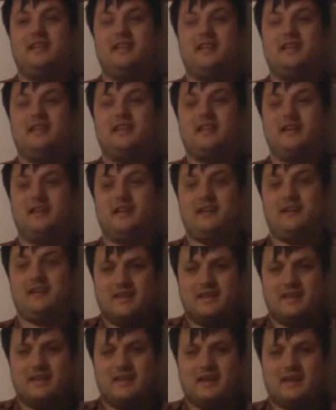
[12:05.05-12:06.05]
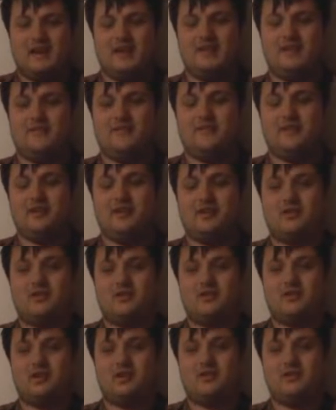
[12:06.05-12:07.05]
that I can't
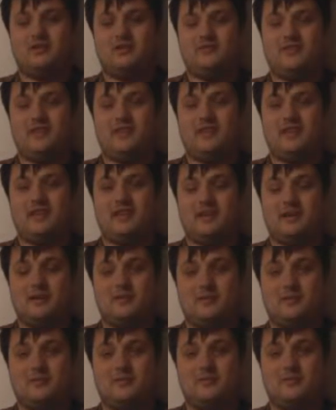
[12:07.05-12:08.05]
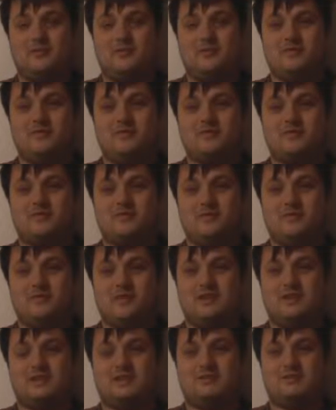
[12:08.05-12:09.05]
figure out if I think about the movie some
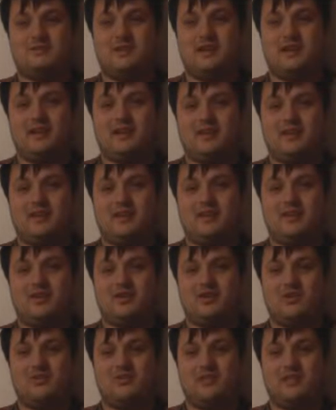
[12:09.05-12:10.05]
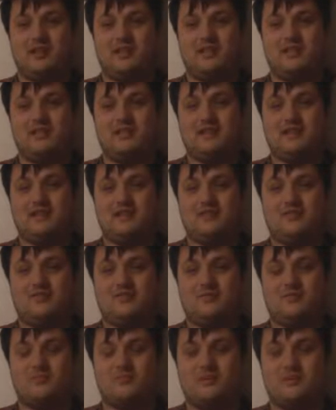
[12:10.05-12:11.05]
more is why King Kong wanted that
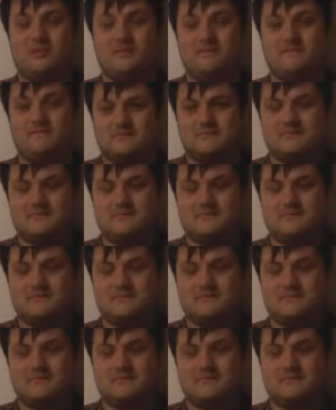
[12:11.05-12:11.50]
woman.